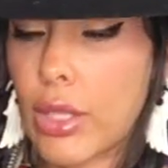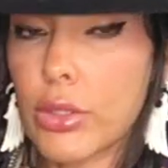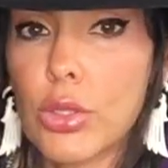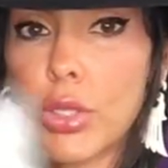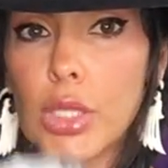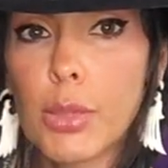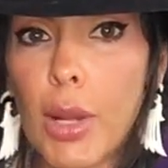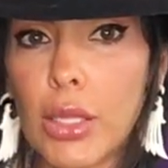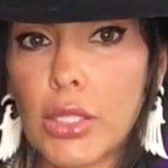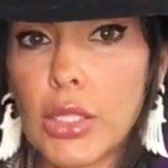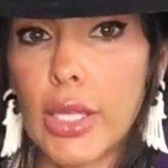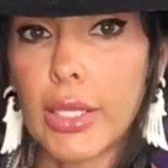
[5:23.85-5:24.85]
I'll use a
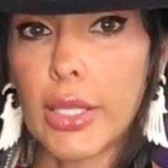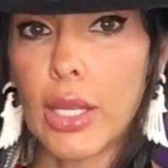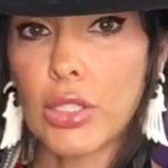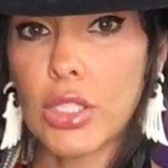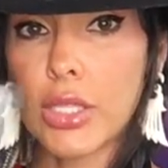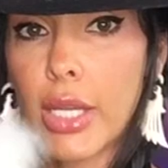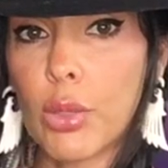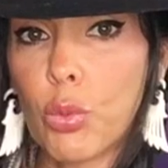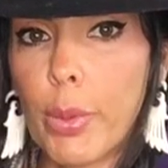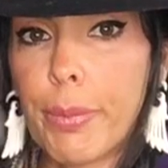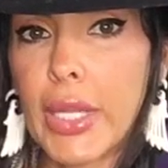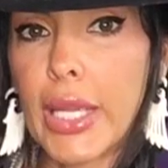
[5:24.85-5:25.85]
smaller stick and I'll just kind of
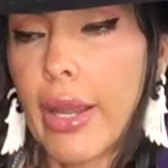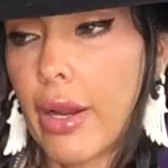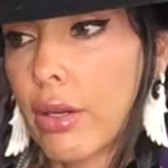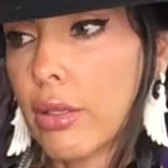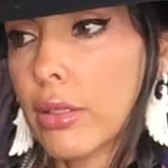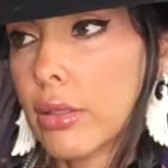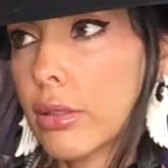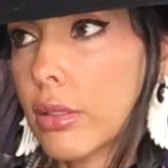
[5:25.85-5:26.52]
whip the air